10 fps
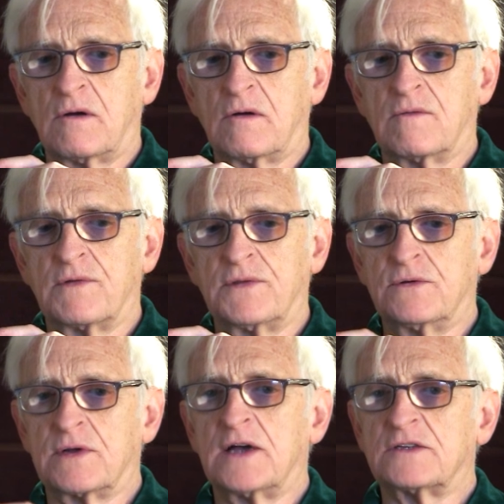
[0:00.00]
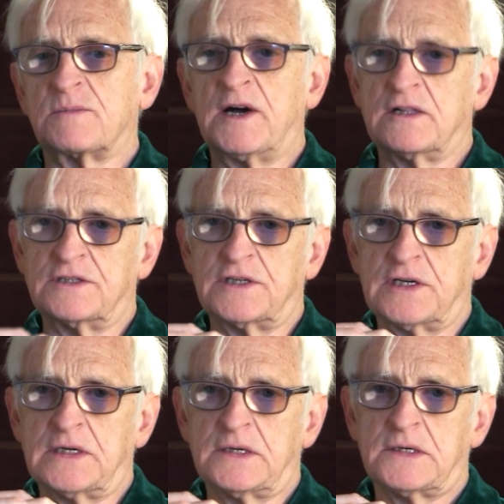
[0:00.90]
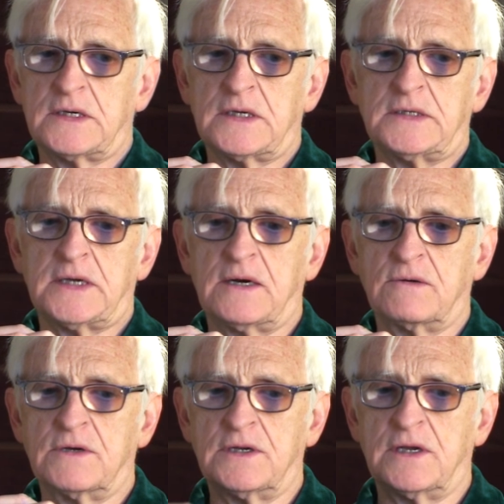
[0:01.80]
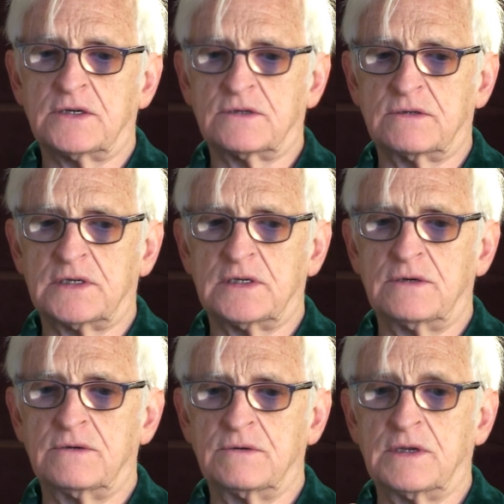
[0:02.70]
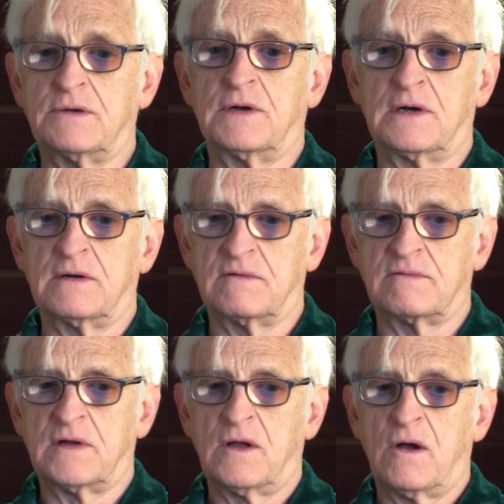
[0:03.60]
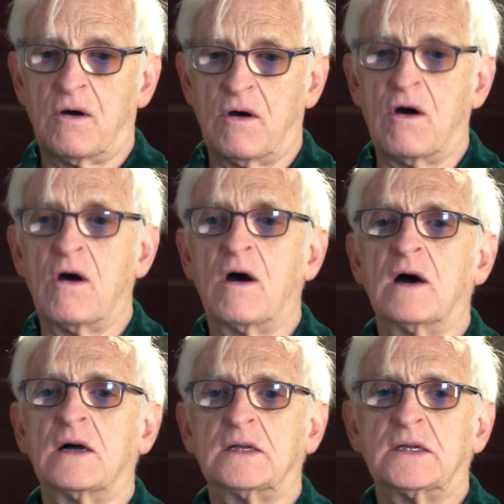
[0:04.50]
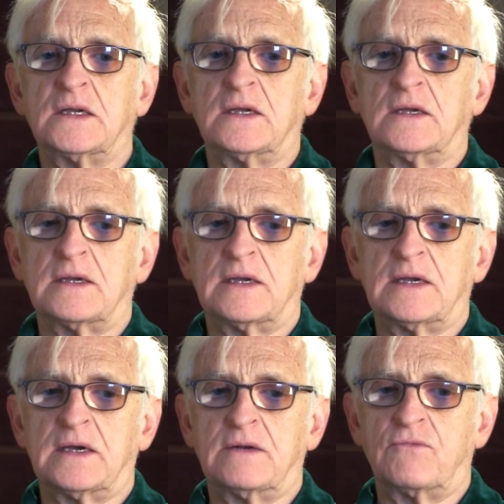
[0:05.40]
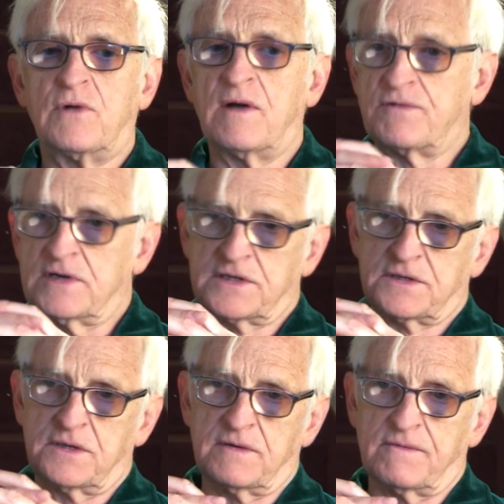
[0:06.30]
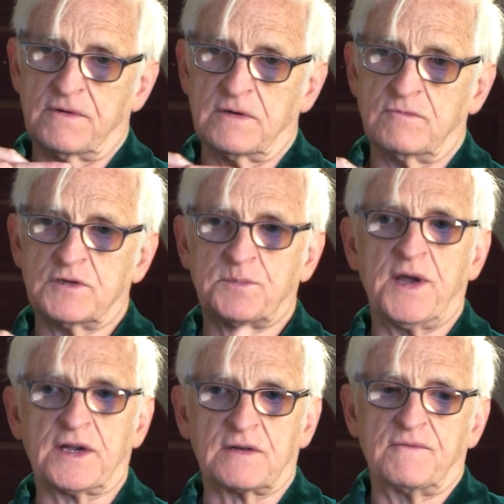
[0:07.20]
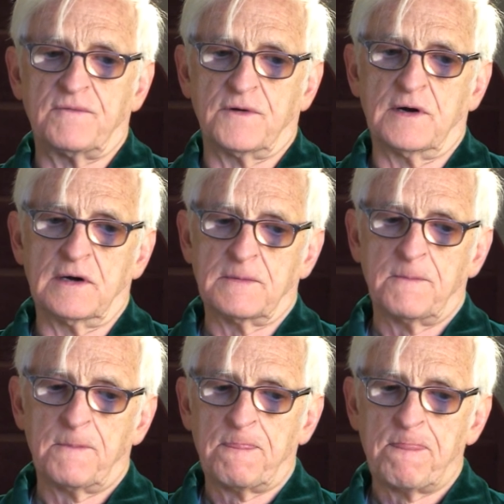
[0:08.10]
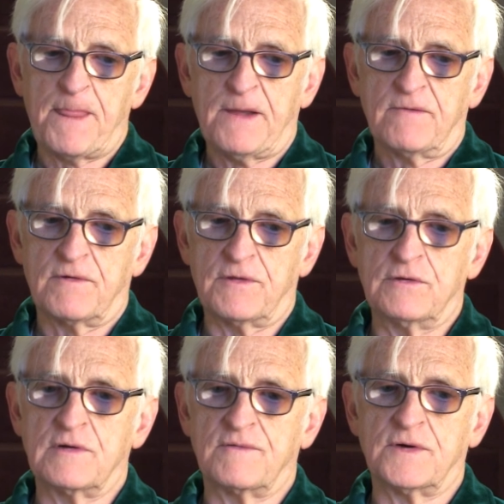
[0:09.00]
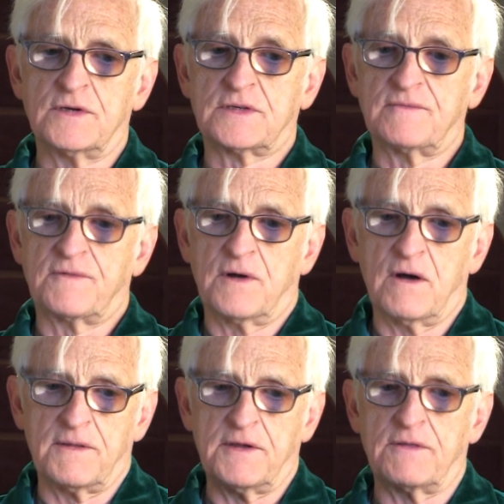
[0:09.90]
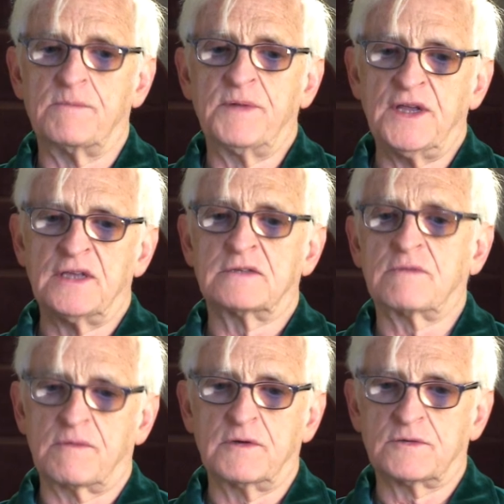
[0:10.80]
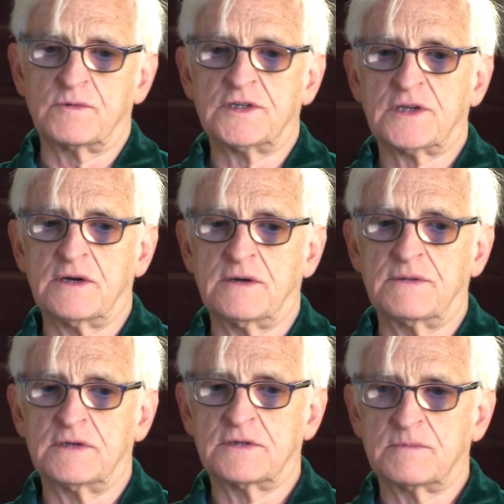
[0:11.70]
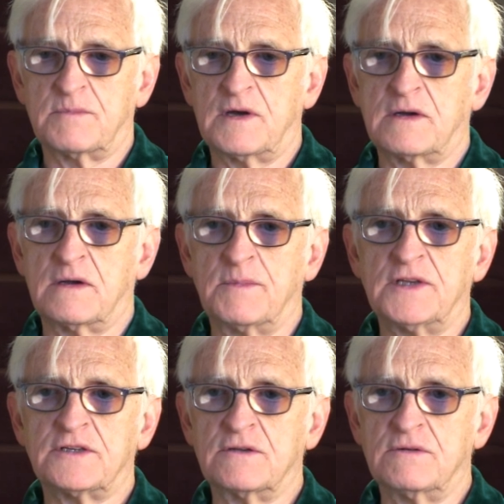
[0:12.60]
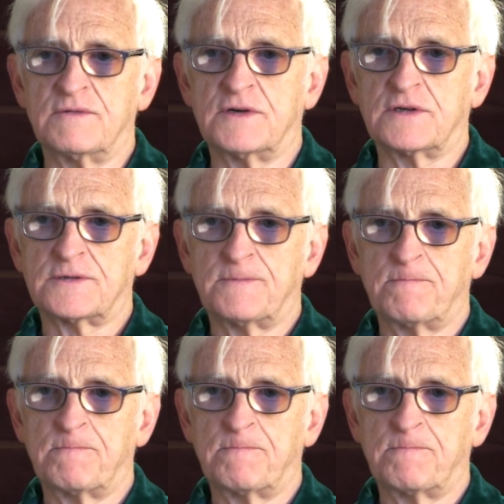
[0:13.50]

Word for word: over the new cosmology and how it ushers in a new era of awe and reverence, therefore, and respect for for the universe and for all the other beings with which we share this amazing universe.